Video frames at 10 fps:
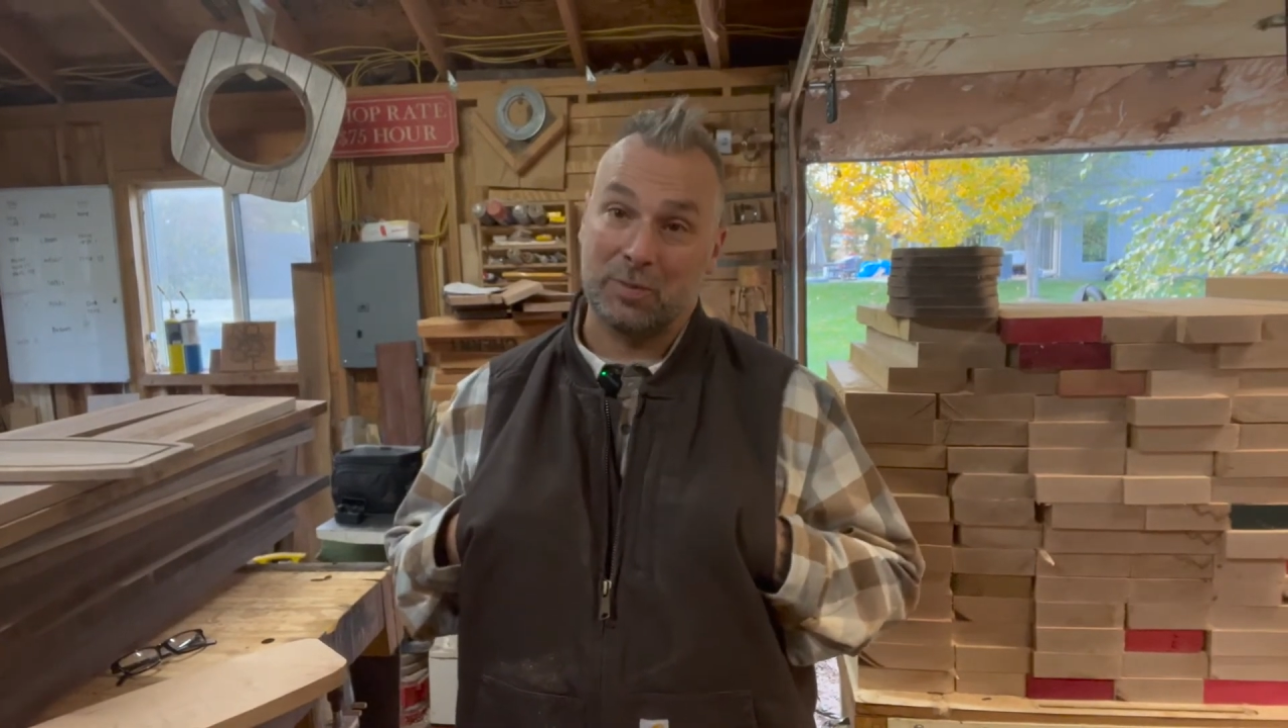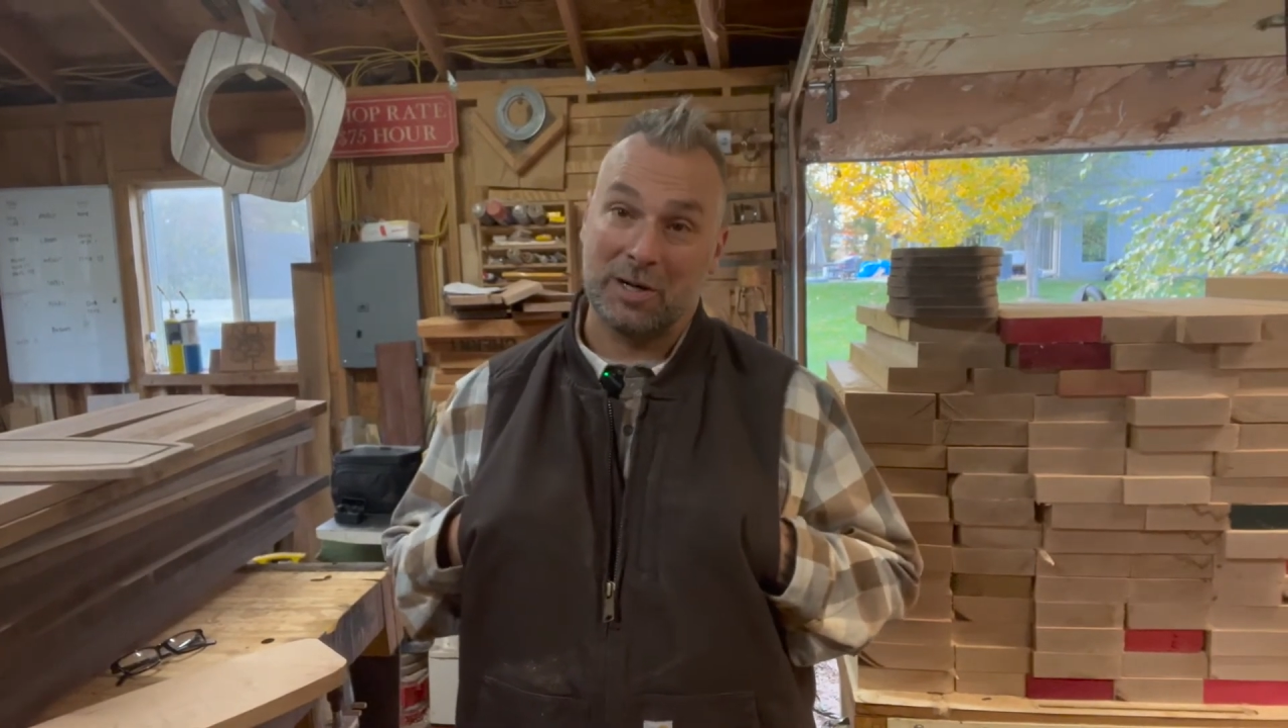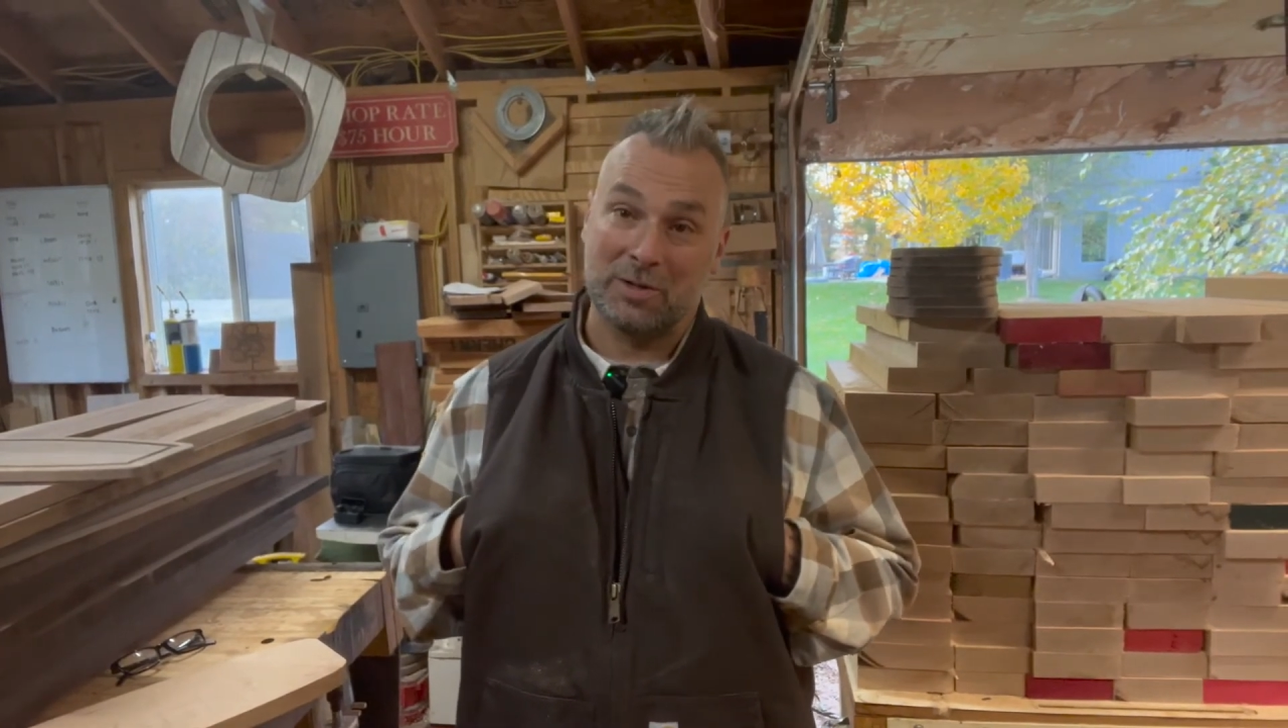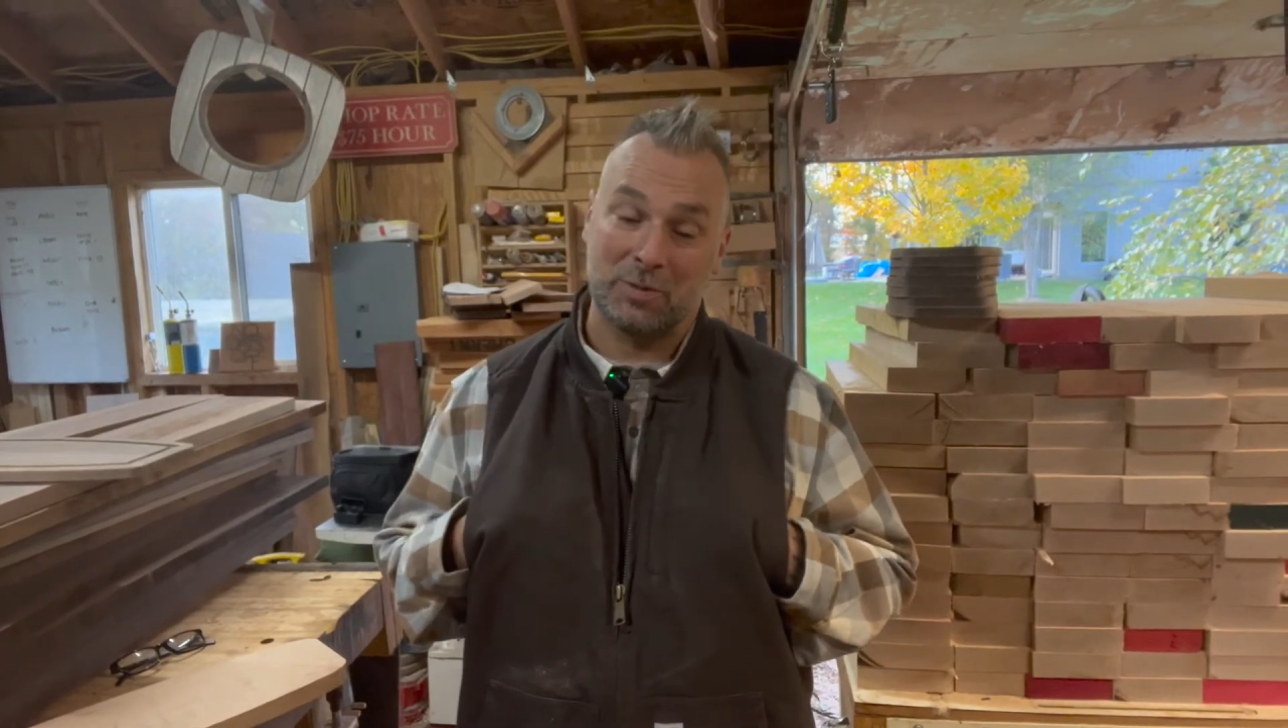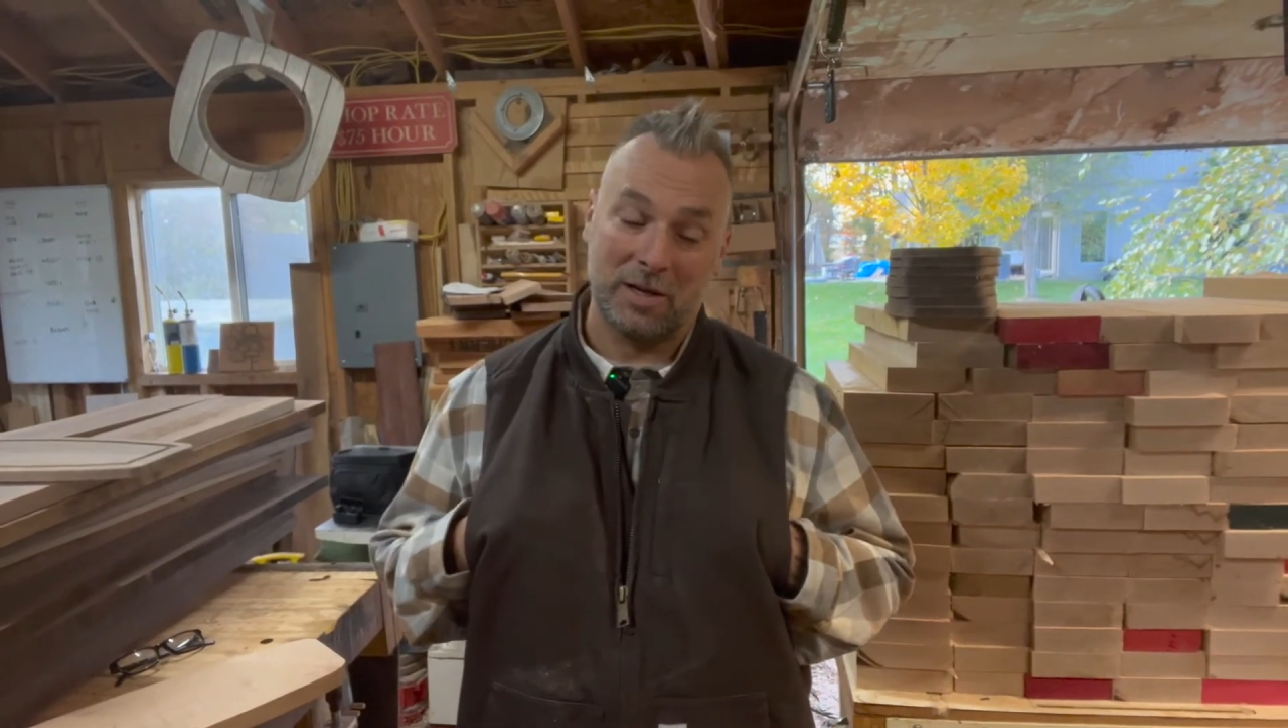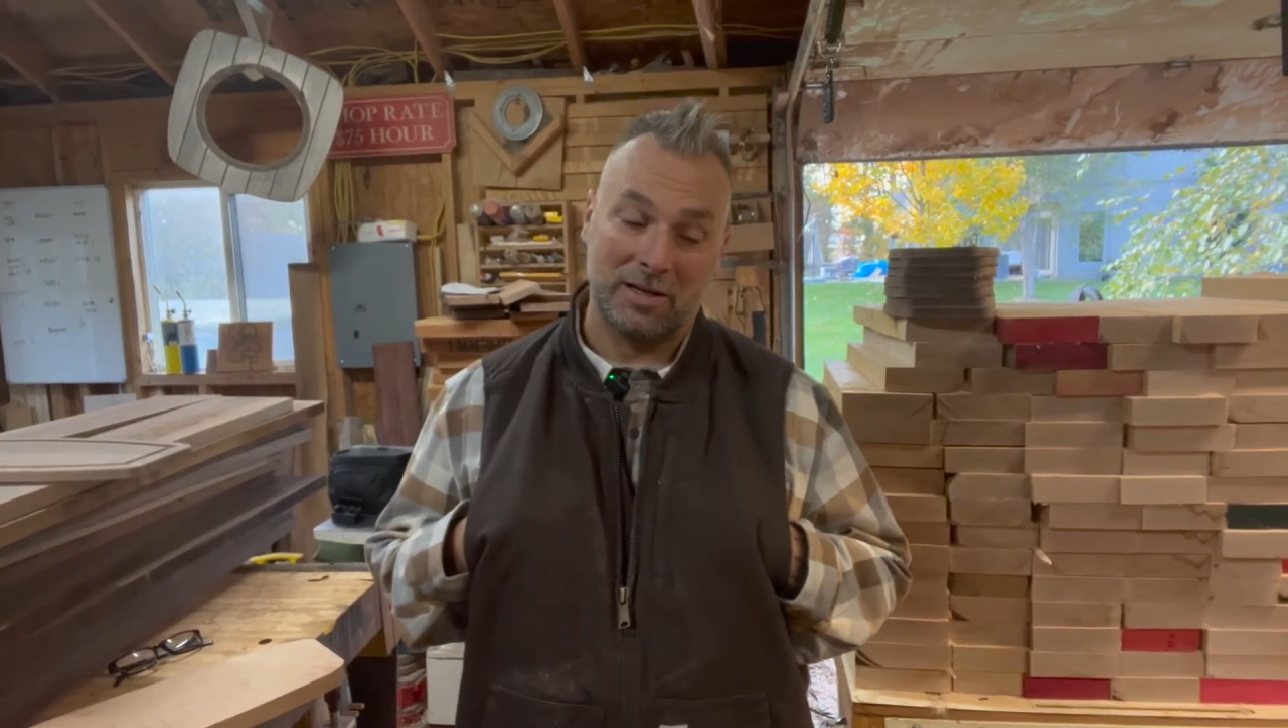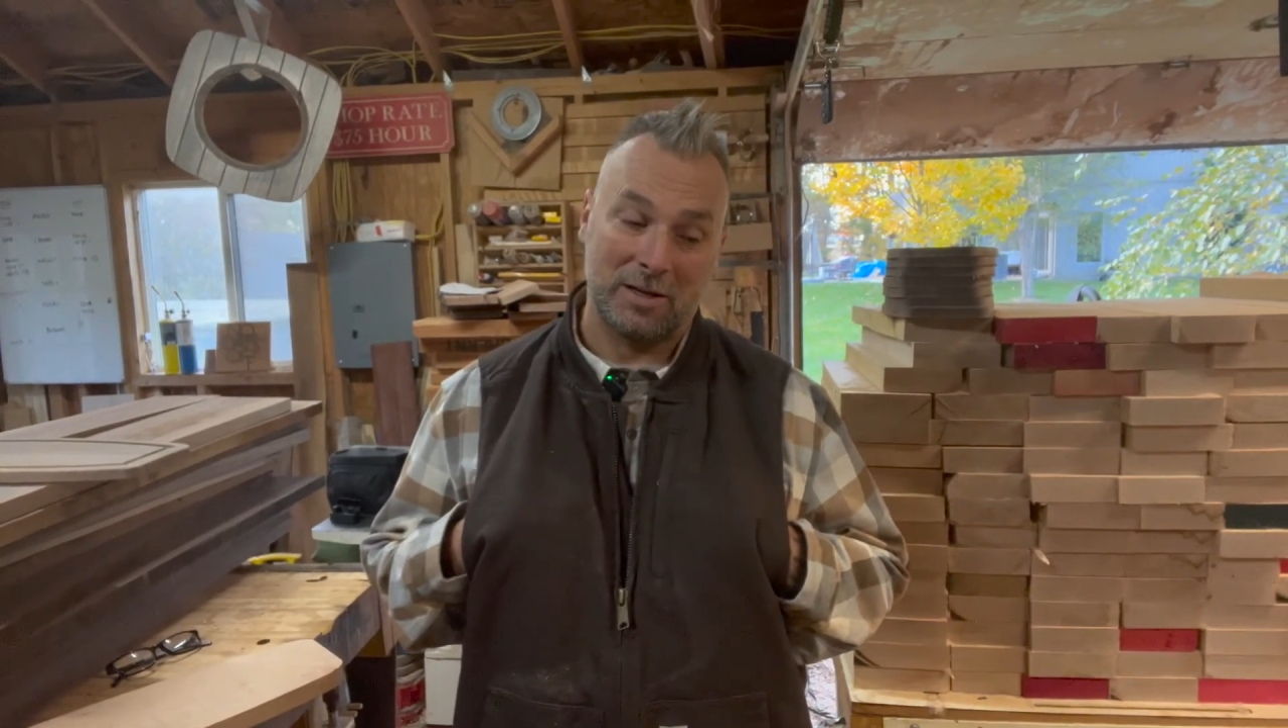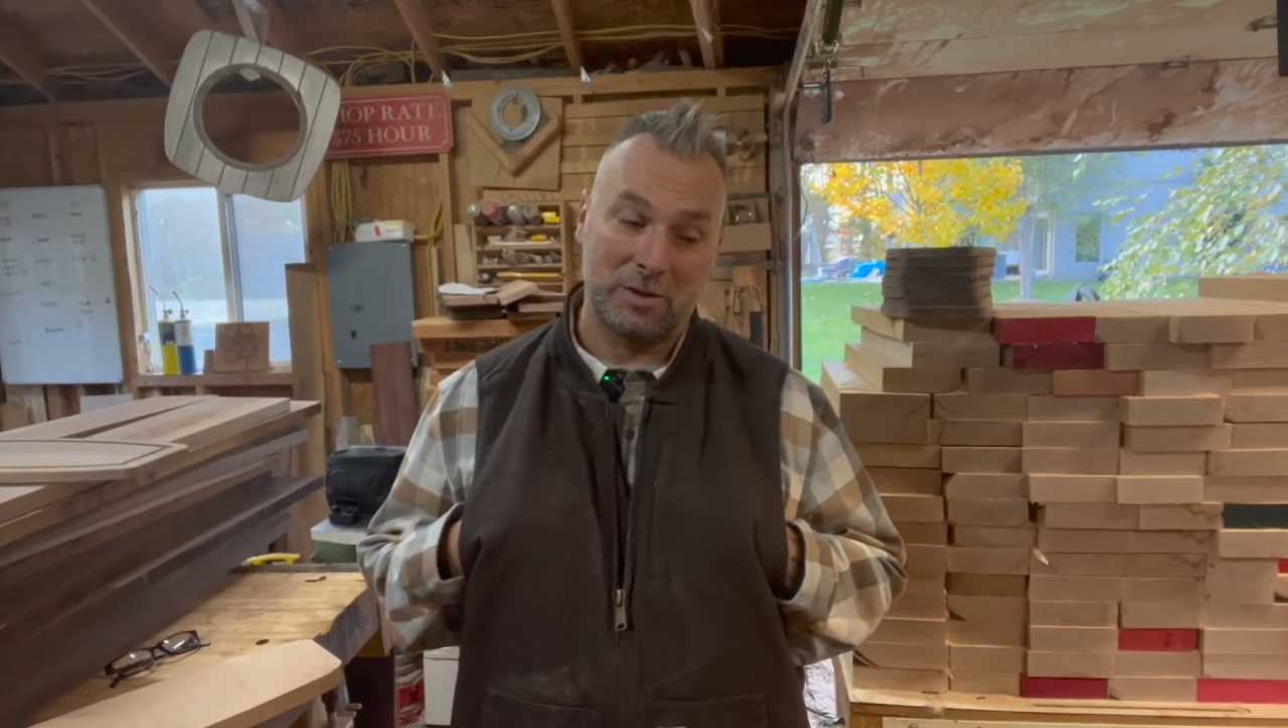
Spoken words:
prices right now.